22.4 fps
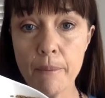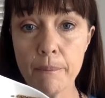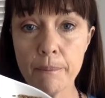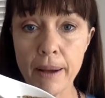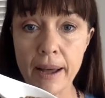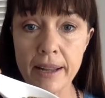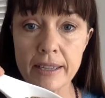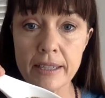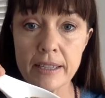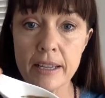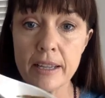
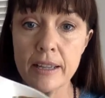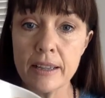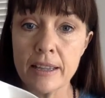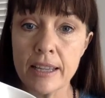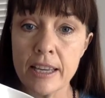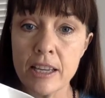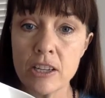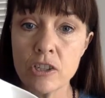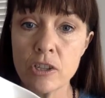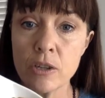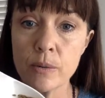but
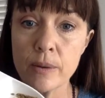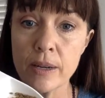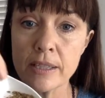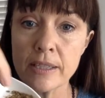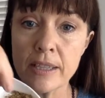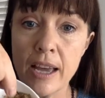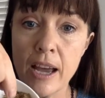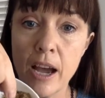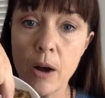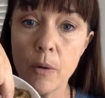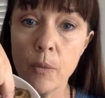the issue
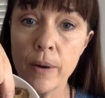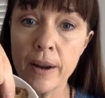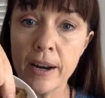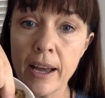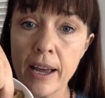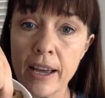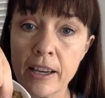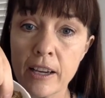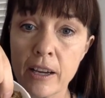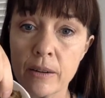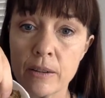is when
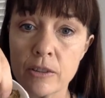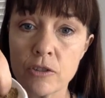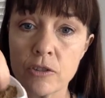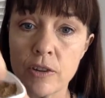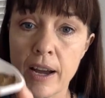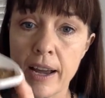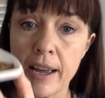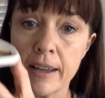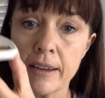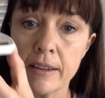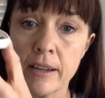I go and
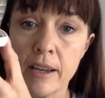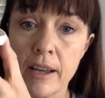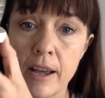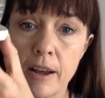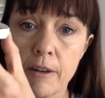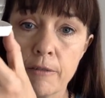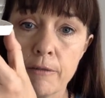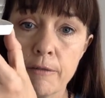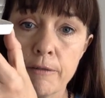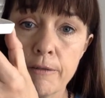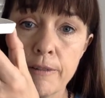try and
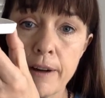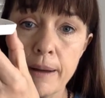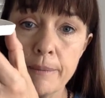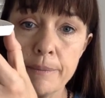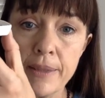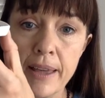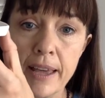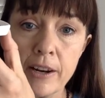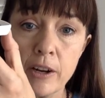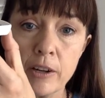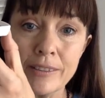rub
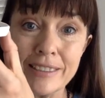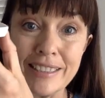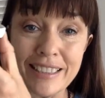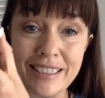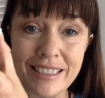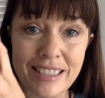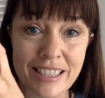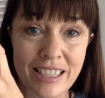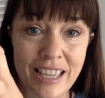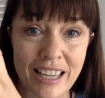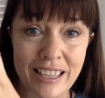that onto the
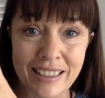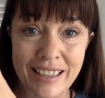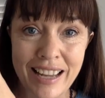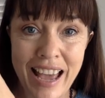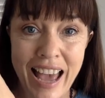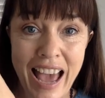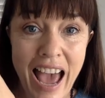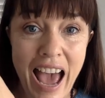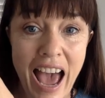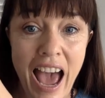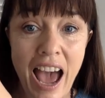skin,
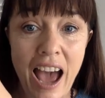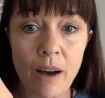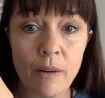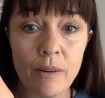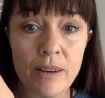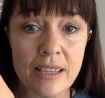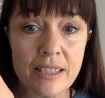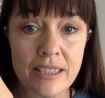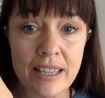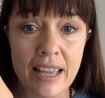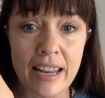how
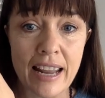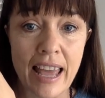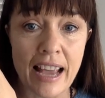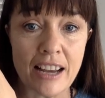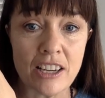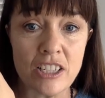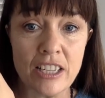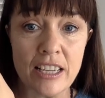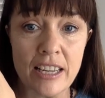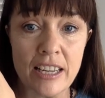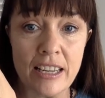is that
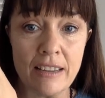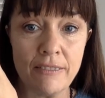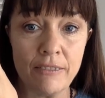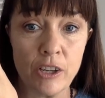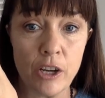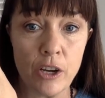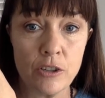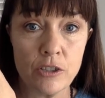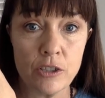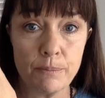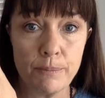actually even
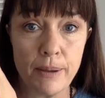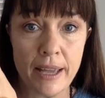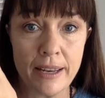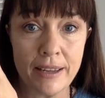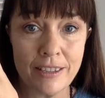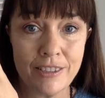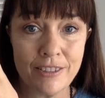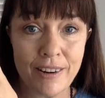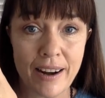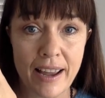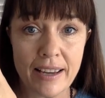going to
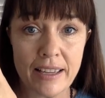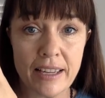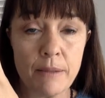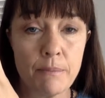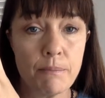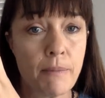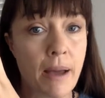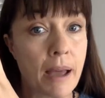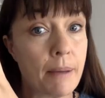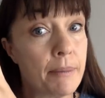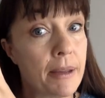penetrate?
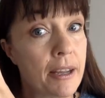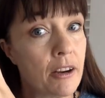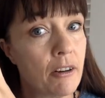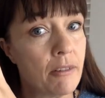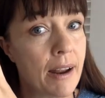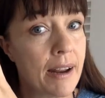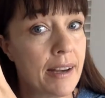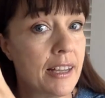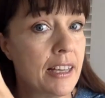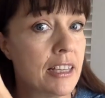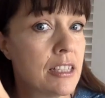It might be a
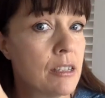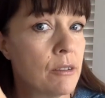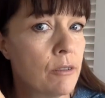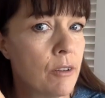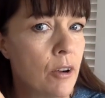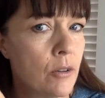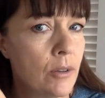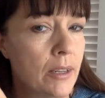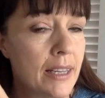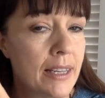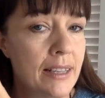great
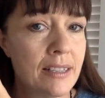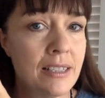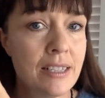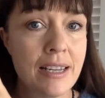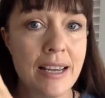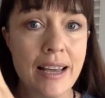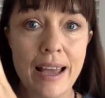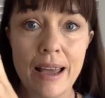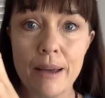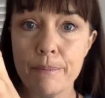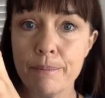exfoliant,
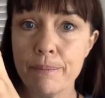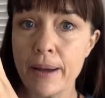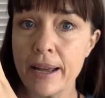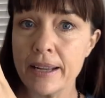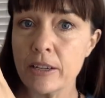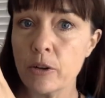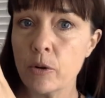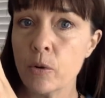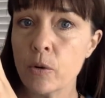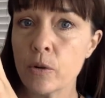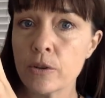
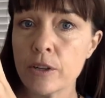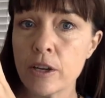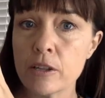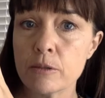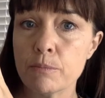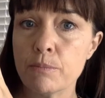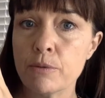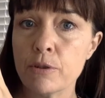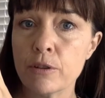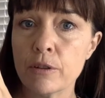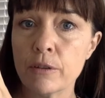but all those
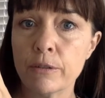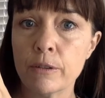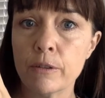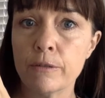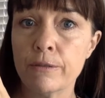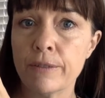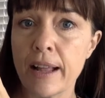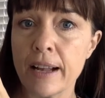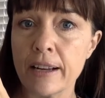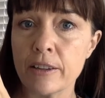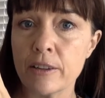beautiful
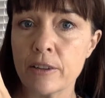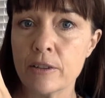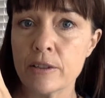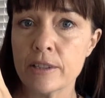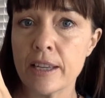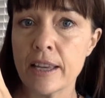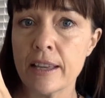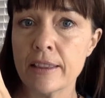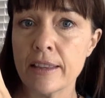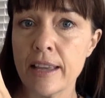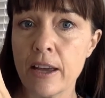values
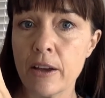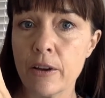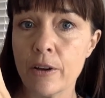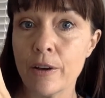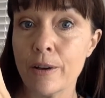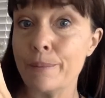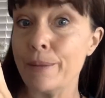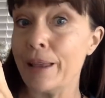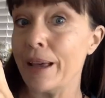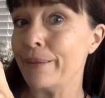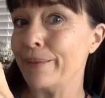in that
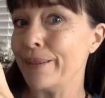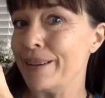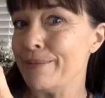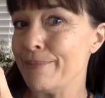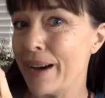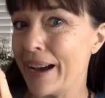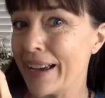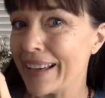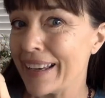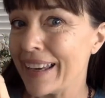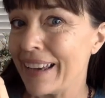herb that we
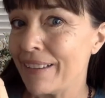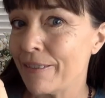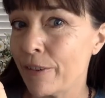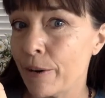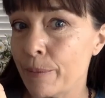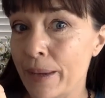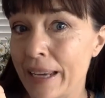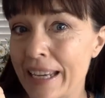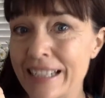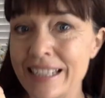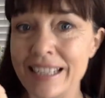might get
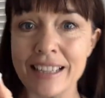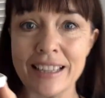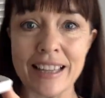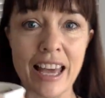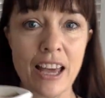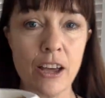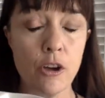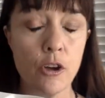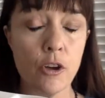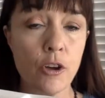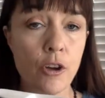from eating
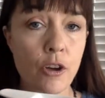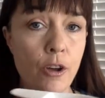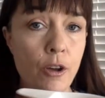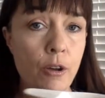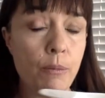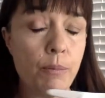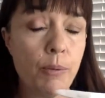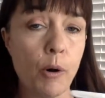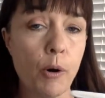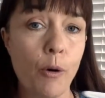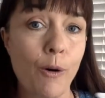that
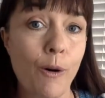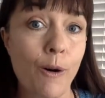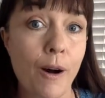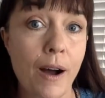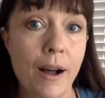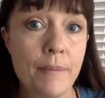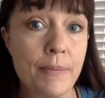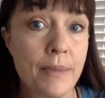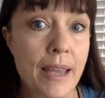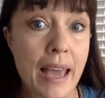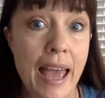herb
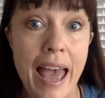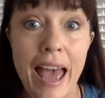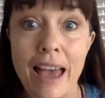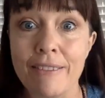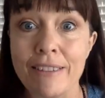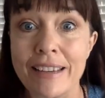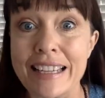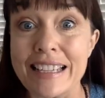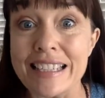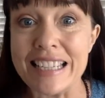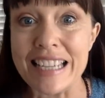or
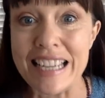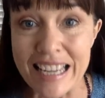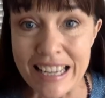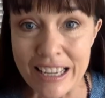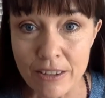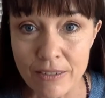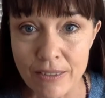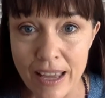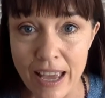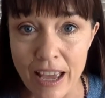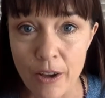having a
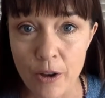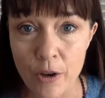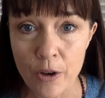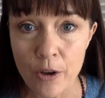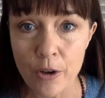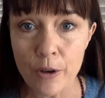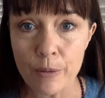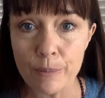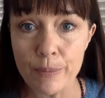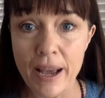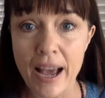tea of that
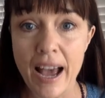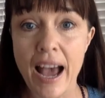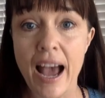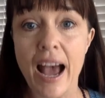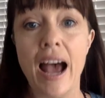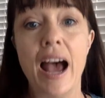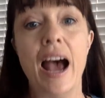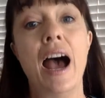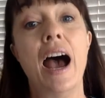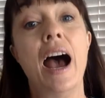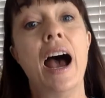herb,
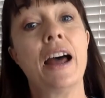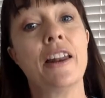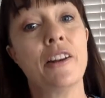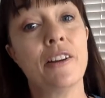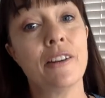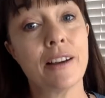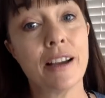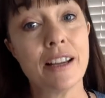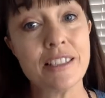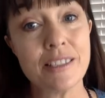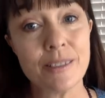are
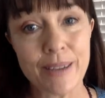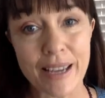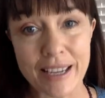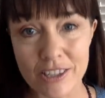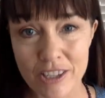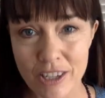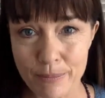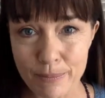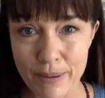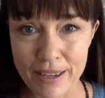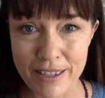not going to
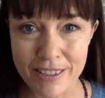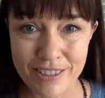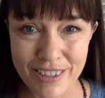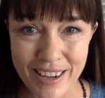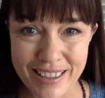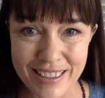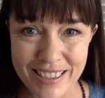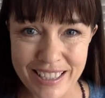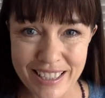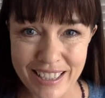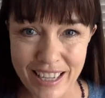actually
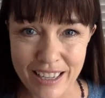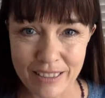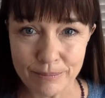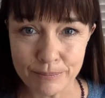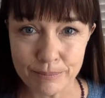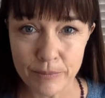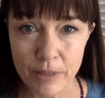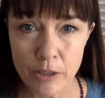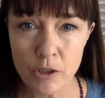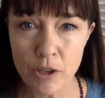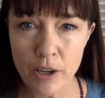penetrate the skin.
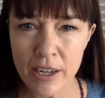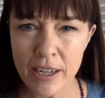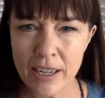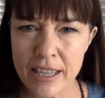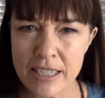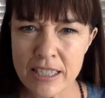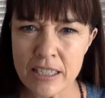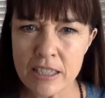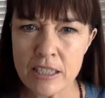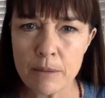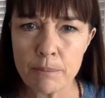Not
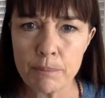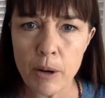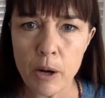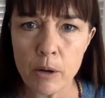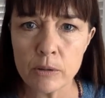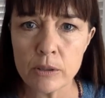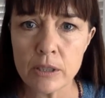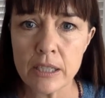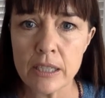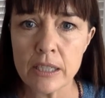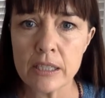unless it's a
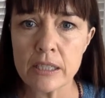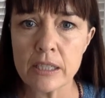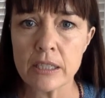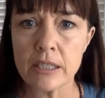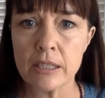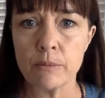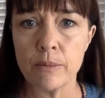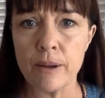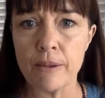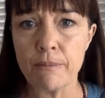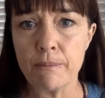poultice
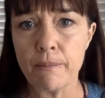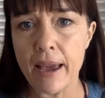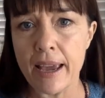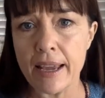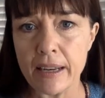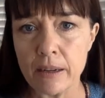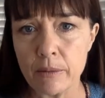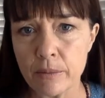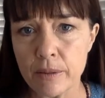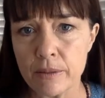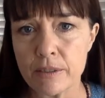and we've
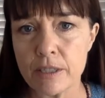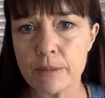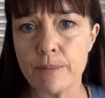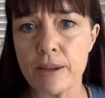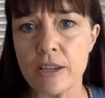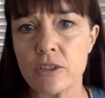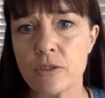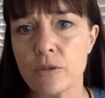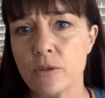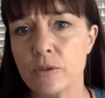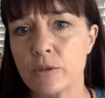made it with
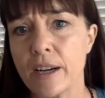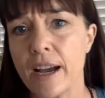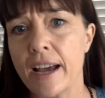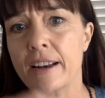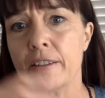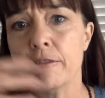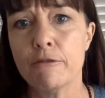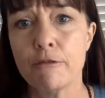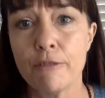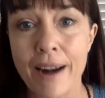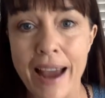special
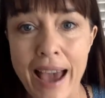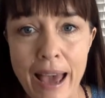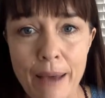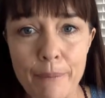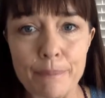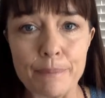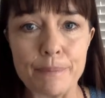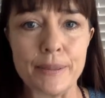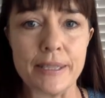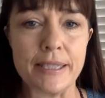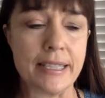kind of
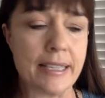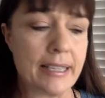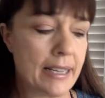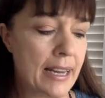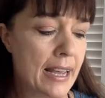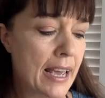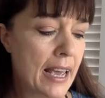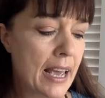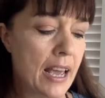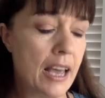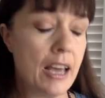wraps, and
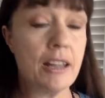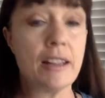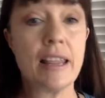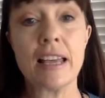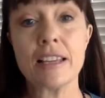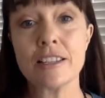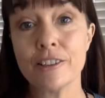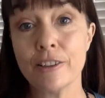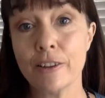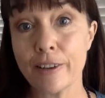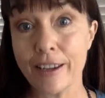
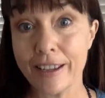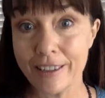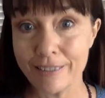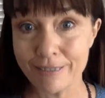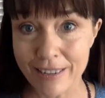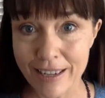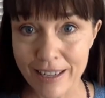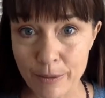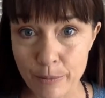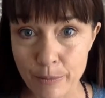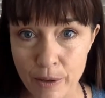that's not going to
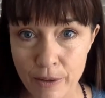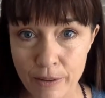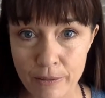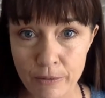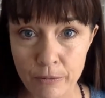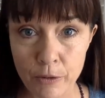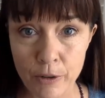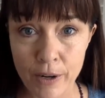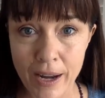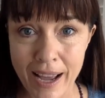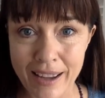really
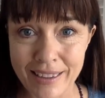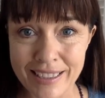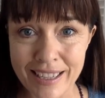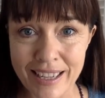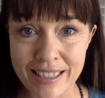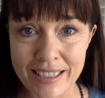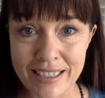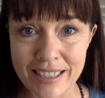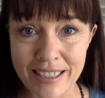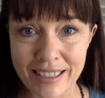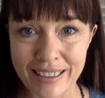work for our
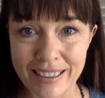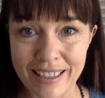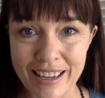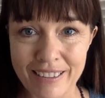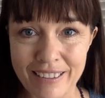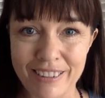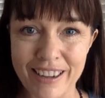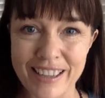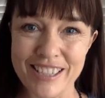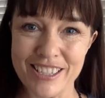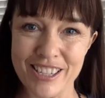daily
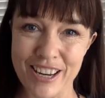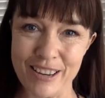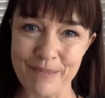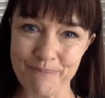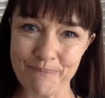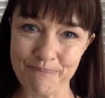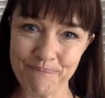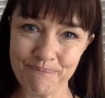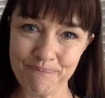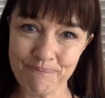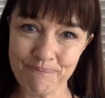skincare regime.